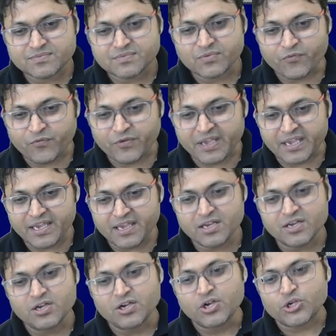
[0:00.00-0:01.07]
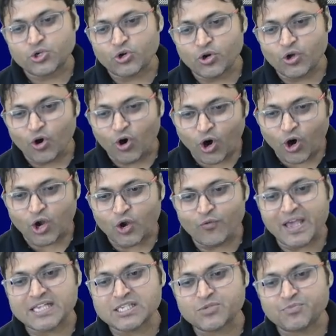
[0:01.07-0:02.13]
V should
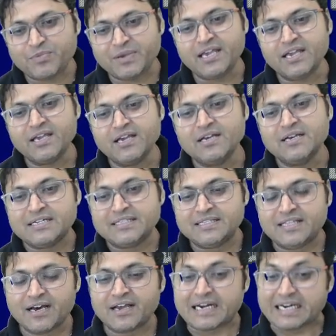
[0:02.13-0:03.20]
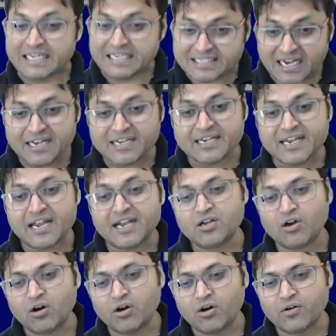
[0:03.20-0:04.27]
always be the resultant
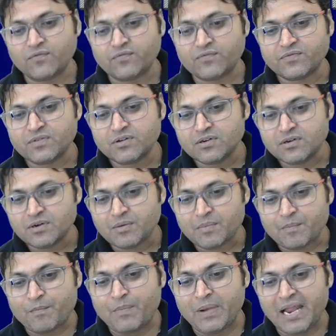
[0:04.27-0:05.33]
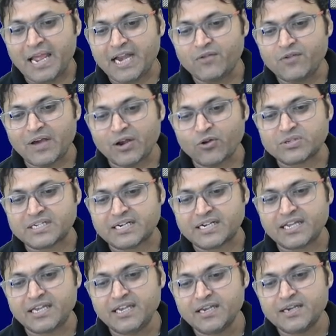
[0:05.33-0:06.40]
of blade
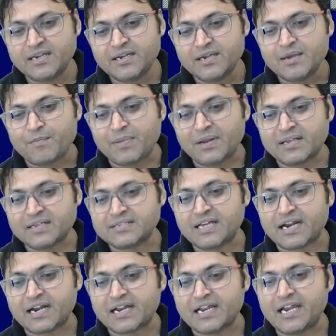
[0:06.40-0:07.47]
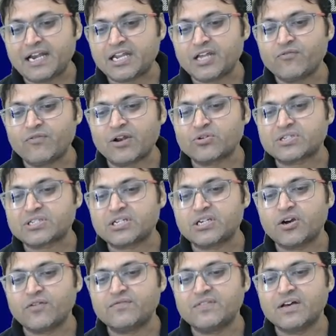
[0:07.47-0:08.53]
velocity plus the relative velocity
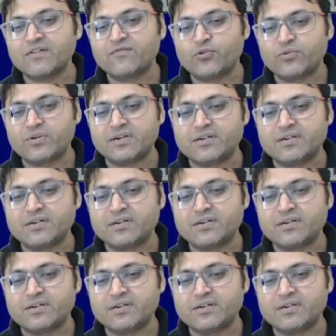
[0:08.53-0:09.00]
of the fluid,